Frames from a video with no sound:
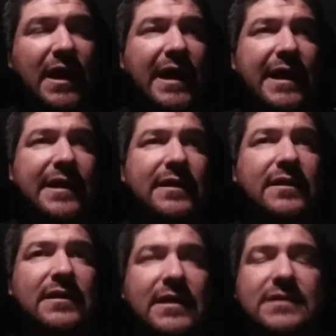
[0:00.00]
And
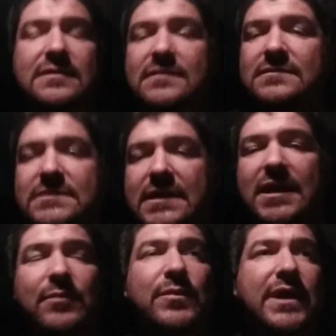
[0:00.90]
you know, like I
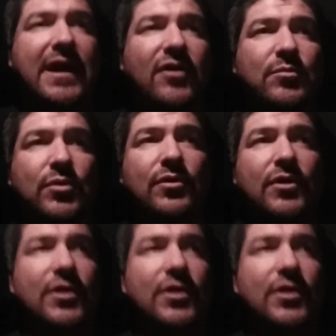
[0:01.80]
said, keep me accountable.